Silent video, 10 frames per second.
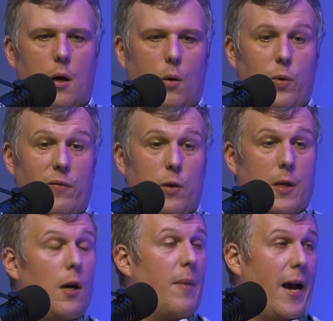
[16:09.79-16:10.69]
We've used
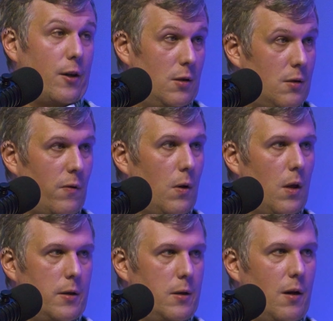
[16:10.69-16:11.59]
GitHub Actions for a
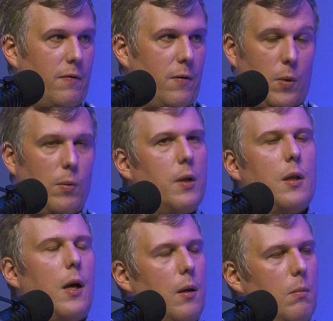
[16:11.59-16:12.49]
lot of stuff, and we really
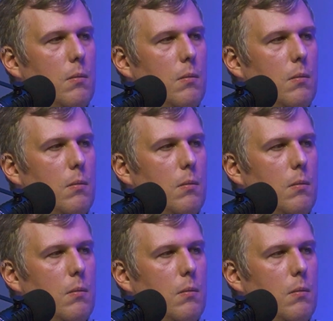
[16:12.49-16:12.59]
like them.